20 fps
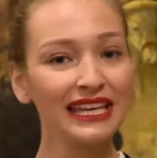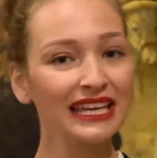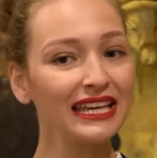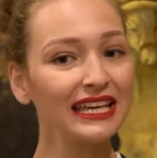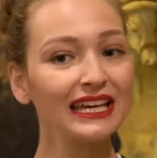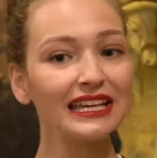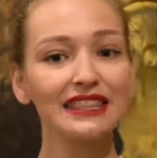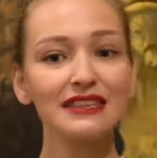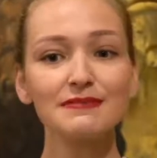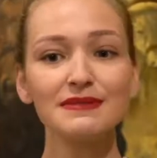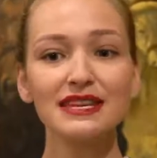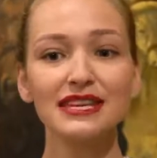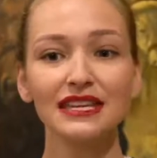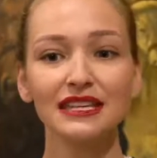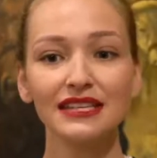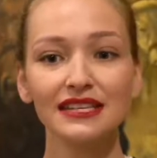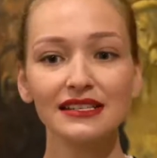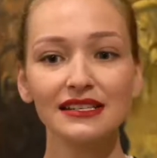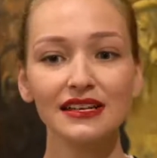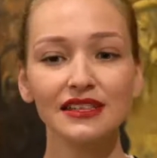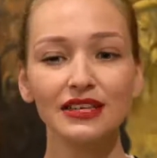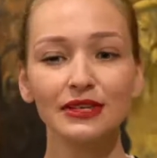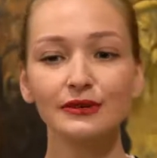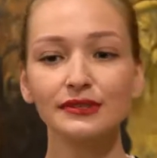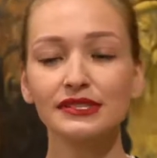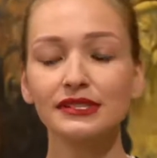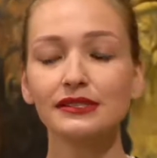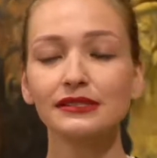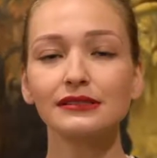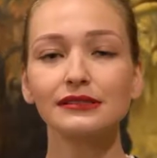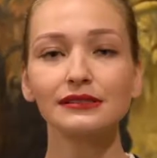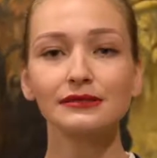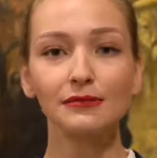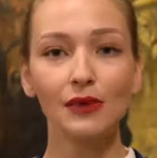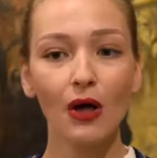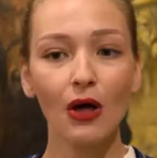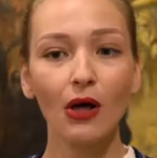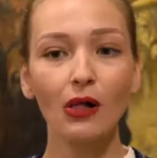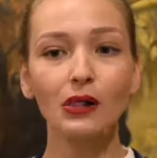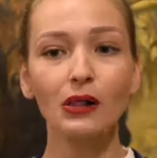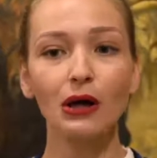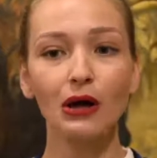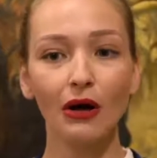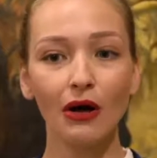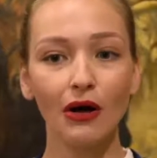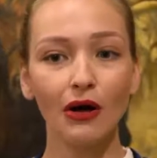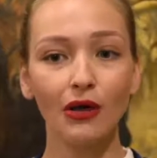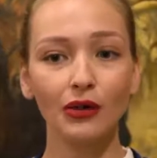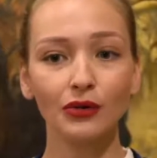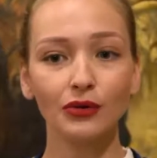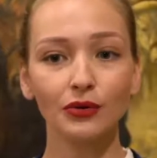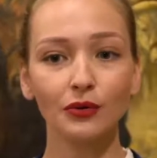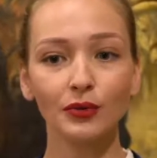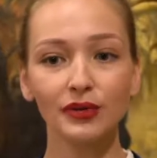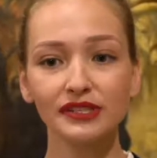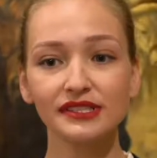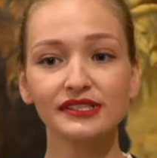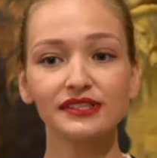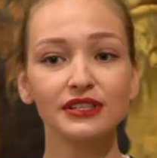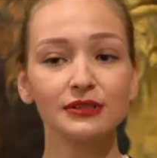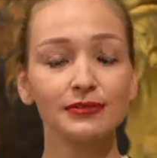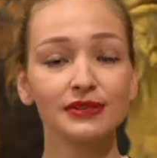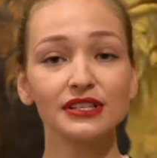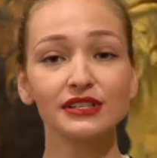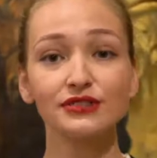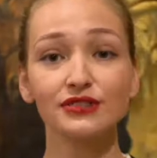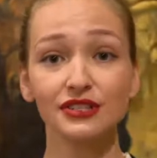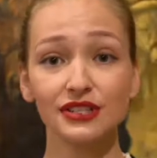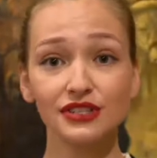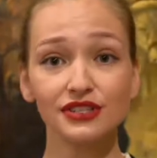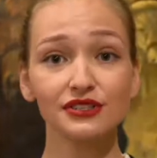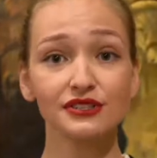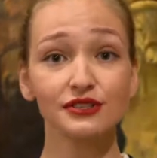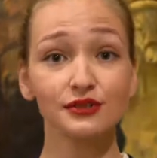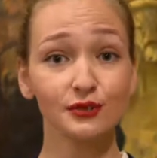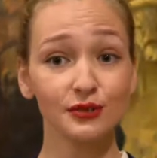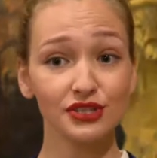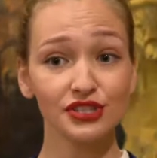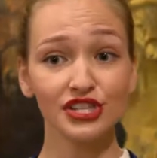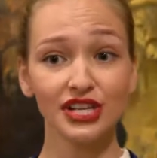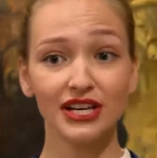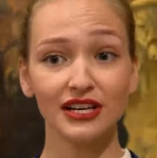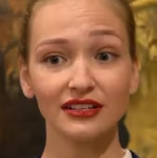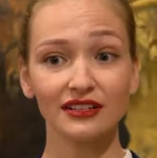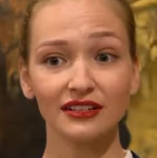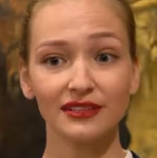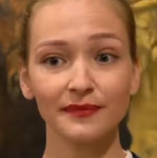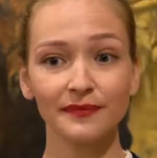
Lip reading: In the beginning, there was a small hall where Serbian traditions were shared.